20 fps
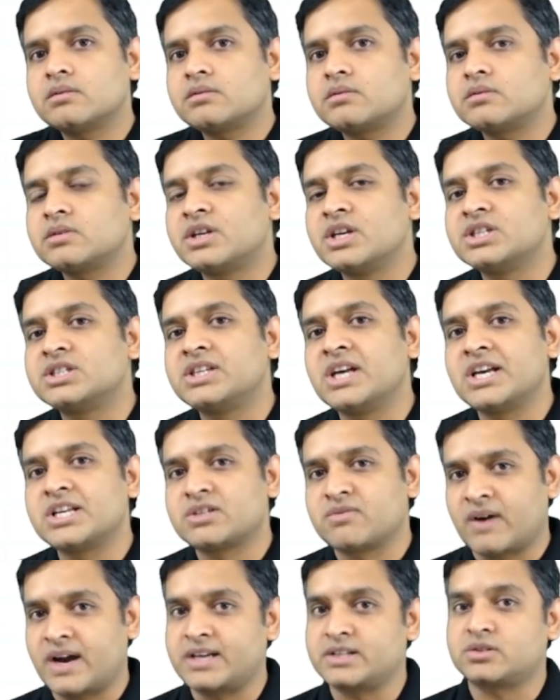
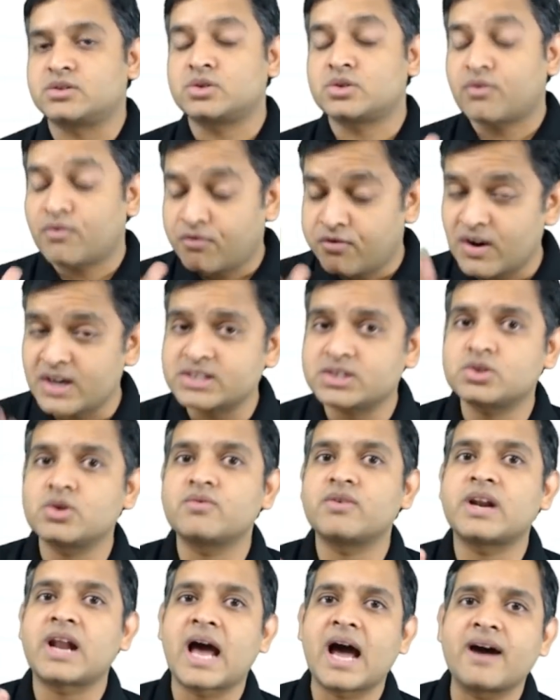disease wise. First, you
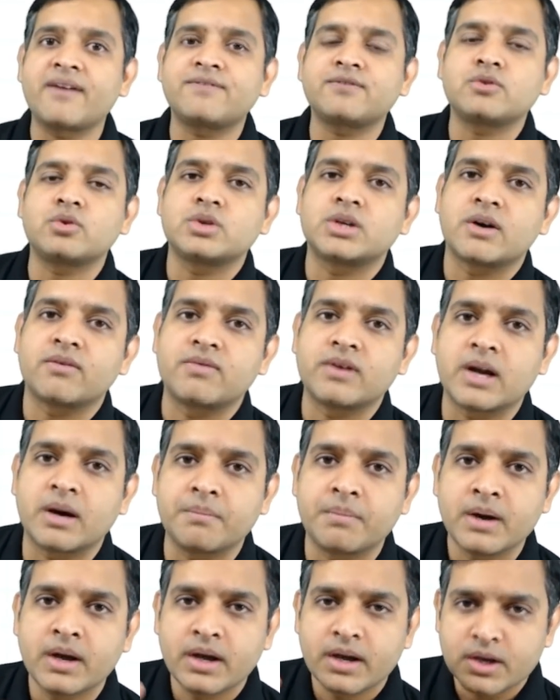will have to
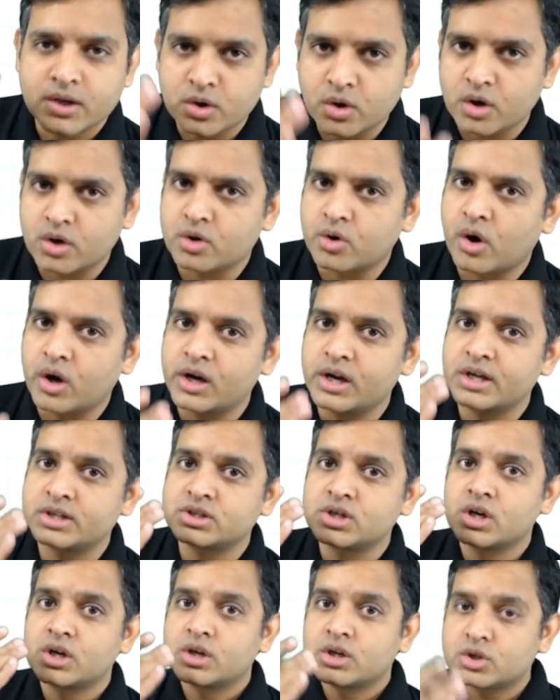develop your
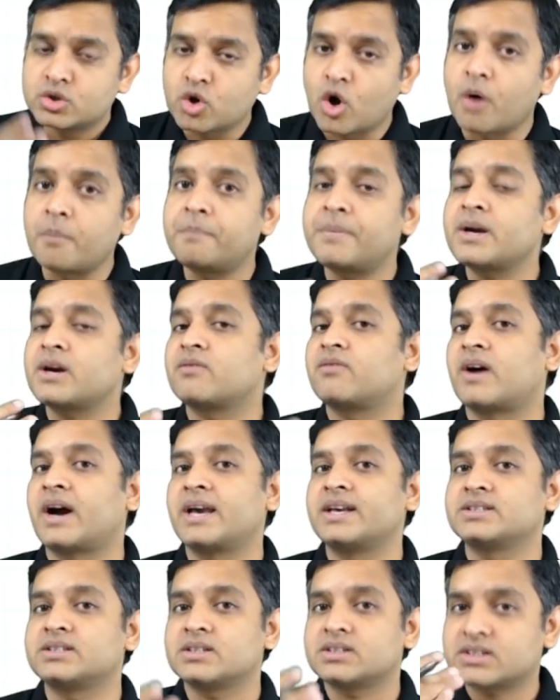knowledge topic
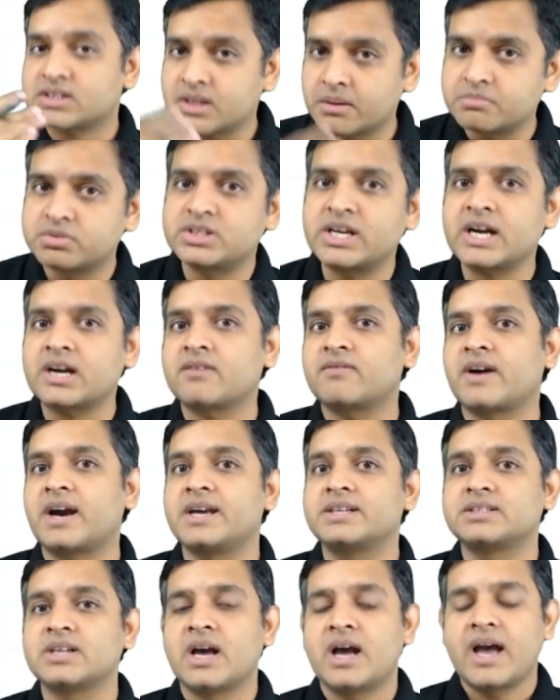wise, subject
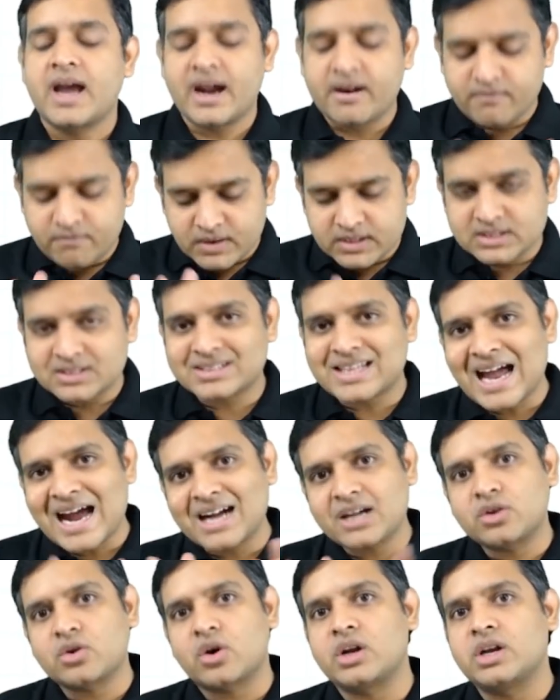wise, and once
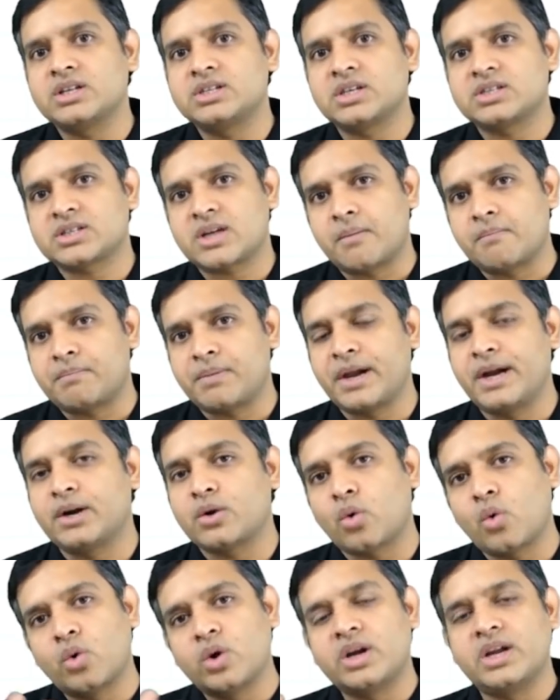that knowledge is
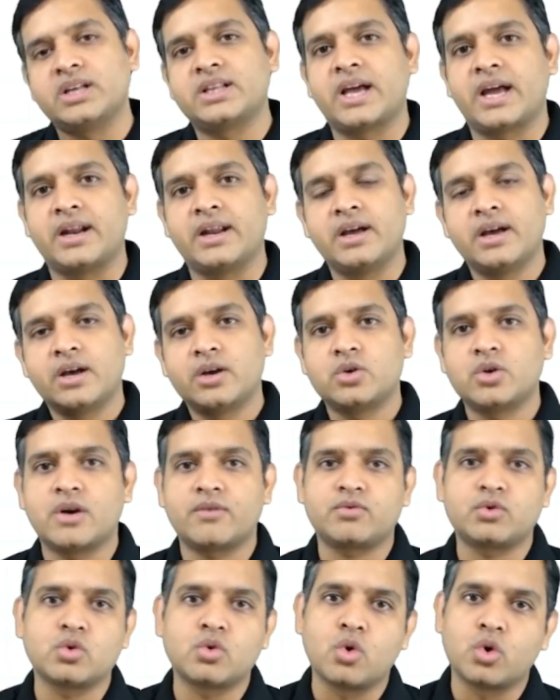complete, only then you
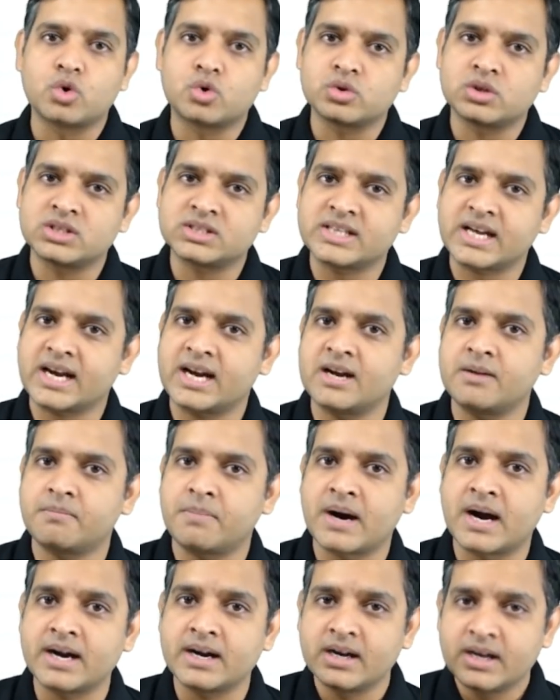have to go to the second
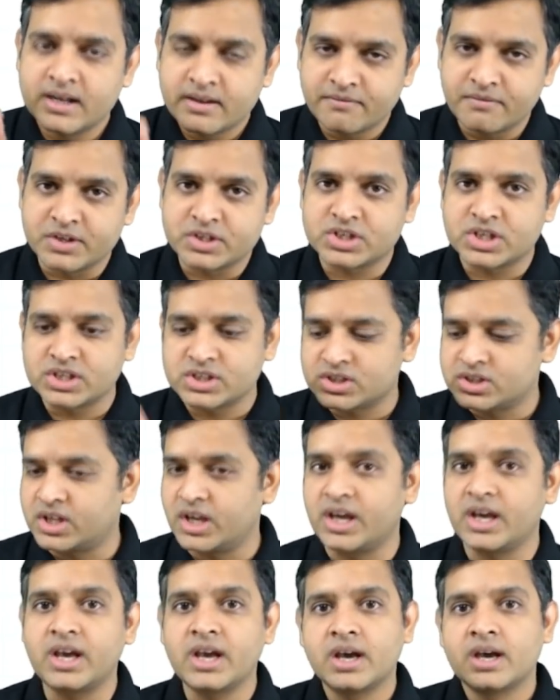part, which is
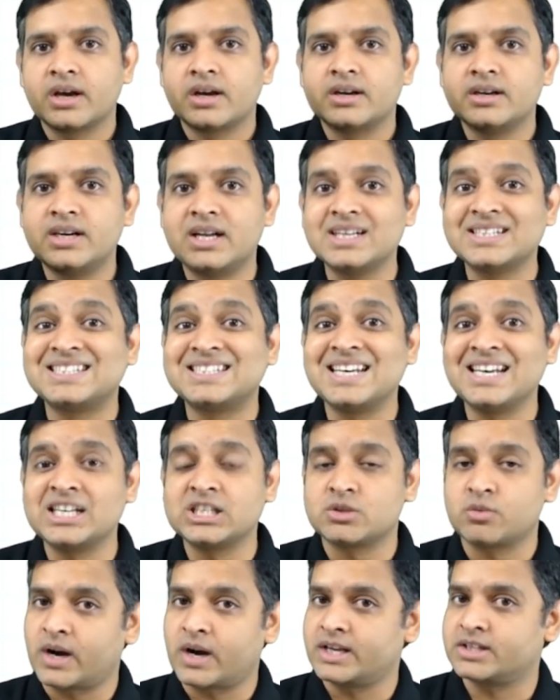the
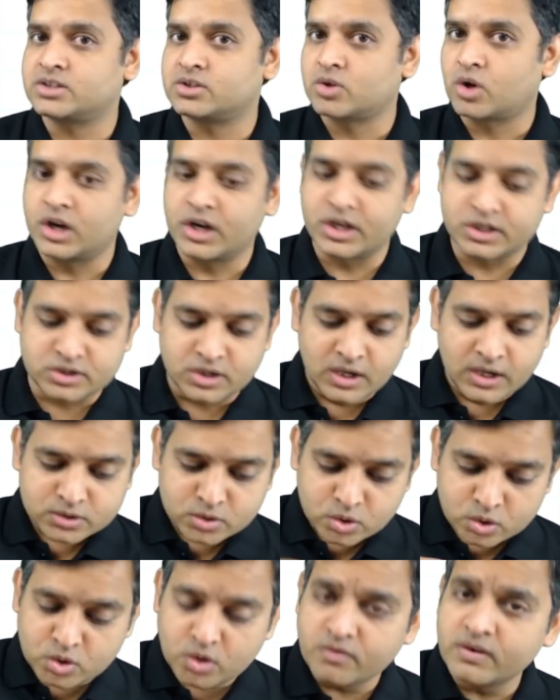disease wise knowledge.
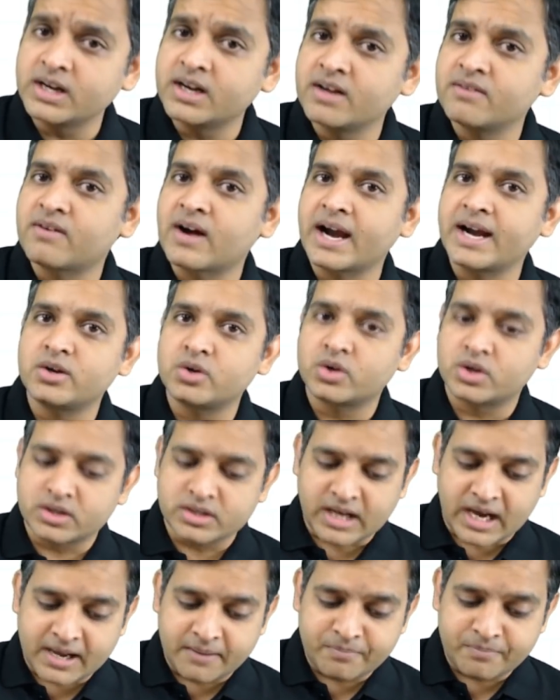So you will divide your
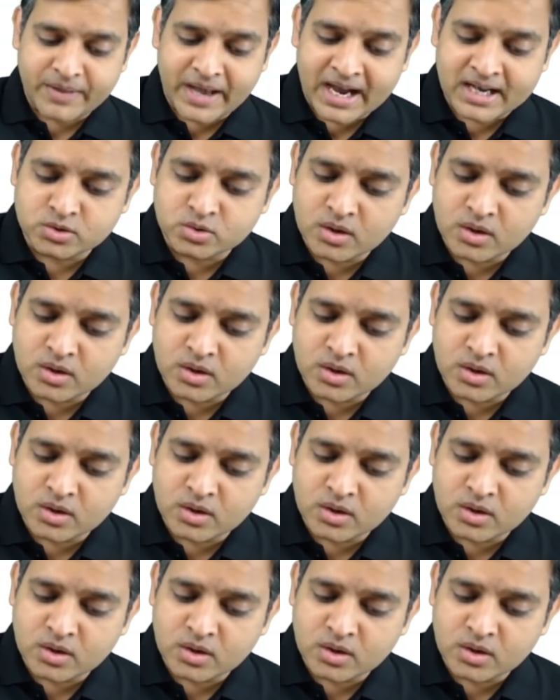time, as you have